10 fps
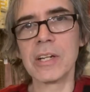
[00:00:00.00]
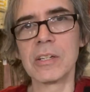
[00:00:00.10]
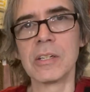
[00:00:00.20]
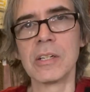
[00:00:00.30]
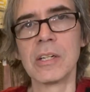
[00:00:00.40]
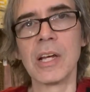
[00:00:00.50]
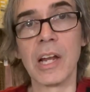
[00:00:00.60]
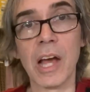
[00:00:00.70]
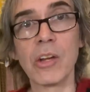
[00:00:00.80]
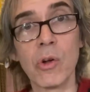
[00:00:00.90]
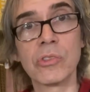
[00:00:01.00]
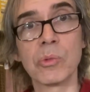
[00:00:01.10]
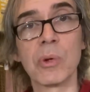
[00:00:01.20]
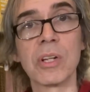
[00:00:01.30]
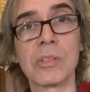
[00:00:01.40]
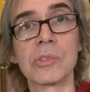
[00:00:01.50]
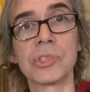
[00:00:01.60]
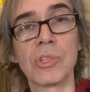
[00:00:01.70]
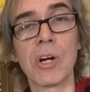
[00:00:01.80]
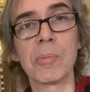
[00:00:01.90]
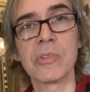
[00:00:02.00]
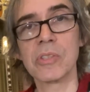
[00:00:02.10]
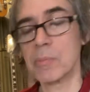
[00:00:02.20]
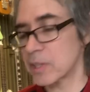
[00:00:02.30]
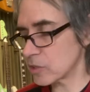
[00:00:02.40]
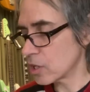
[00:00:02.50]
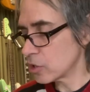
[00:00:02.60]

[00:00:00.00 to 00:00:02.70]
and I noticed it went a little sharp on some of these.